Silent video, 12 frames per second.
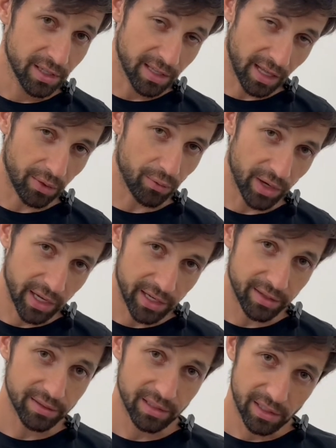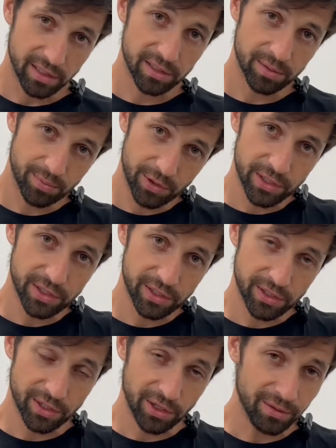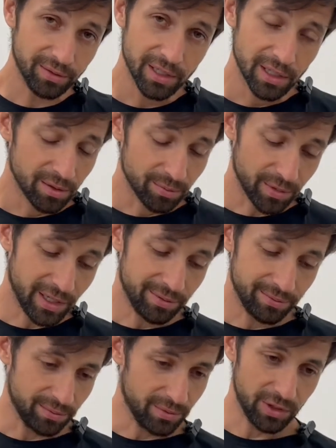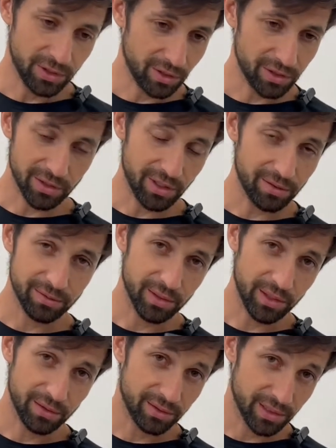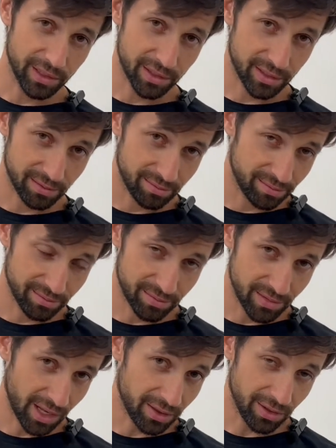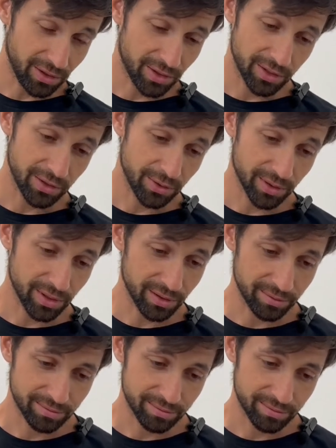That way it's pretty secure. But just so you know, there's nothing you can do with it.